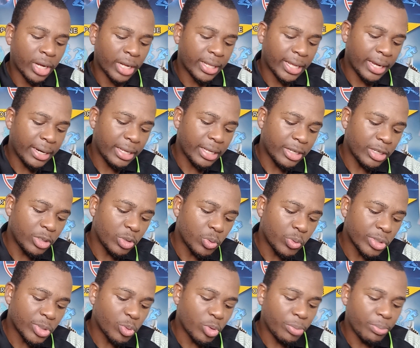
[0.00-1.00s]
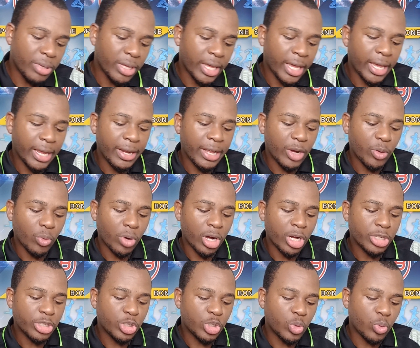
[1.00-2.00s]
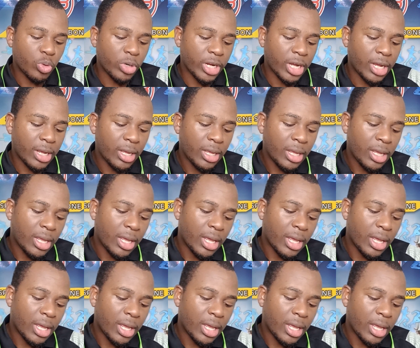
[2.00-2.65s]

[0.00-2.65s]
that I didn't use would be Hayden Walsh Jr.